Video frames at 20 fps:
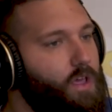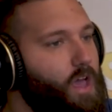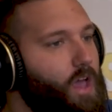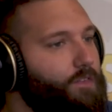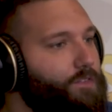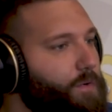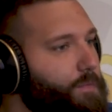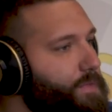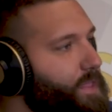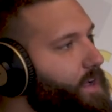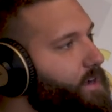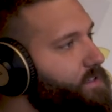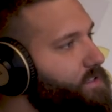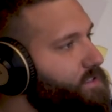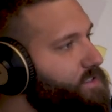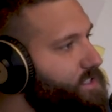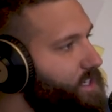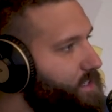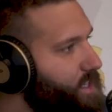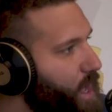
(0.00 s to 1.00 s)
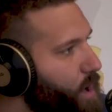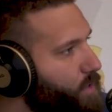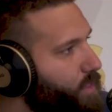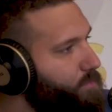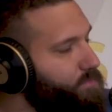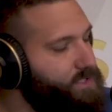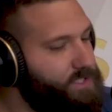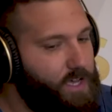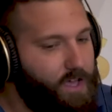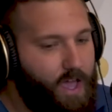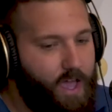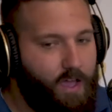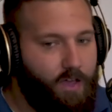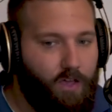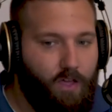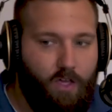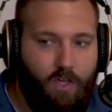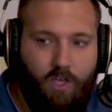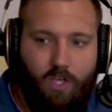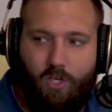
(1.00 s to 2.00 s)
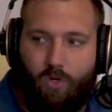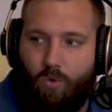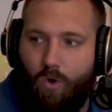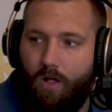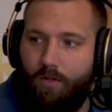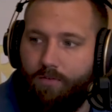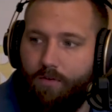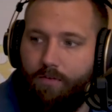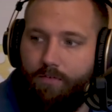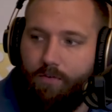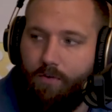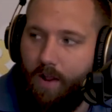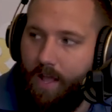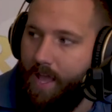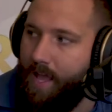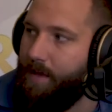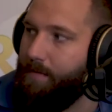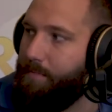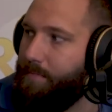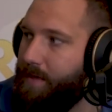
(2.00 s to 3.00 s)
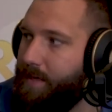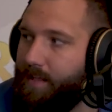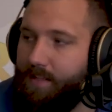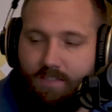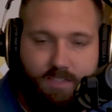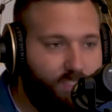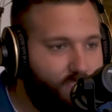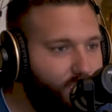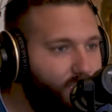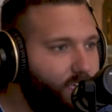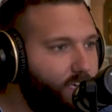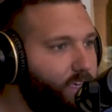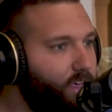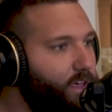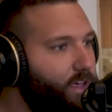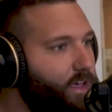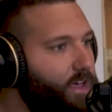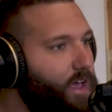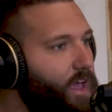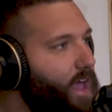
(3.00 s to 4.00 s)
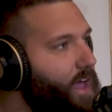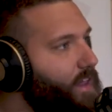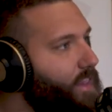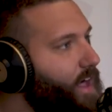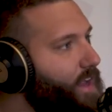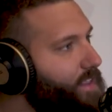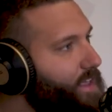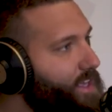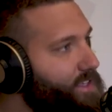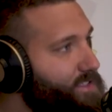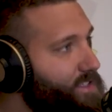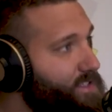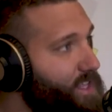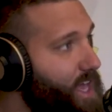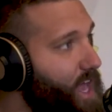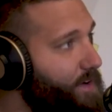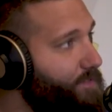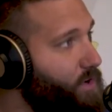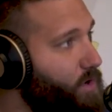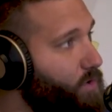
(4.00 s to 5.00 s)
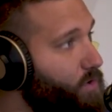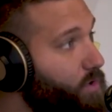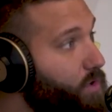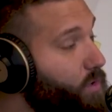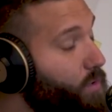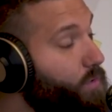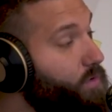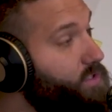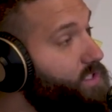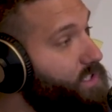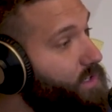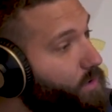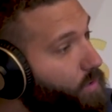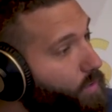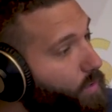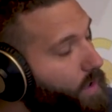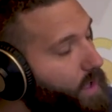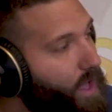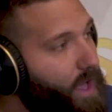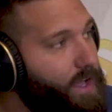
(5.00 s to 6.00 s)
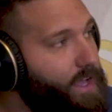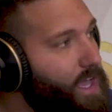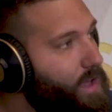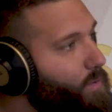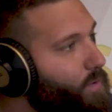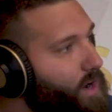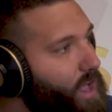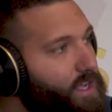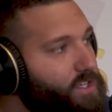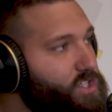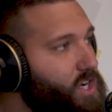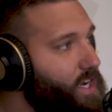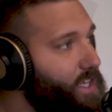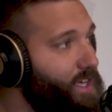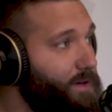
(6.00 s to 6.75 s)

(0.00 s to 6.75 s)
And from there, sit down with them and say, hey, you qualify for A, B, and C. And a lot of cases, they have no clue. So again, we're not trying to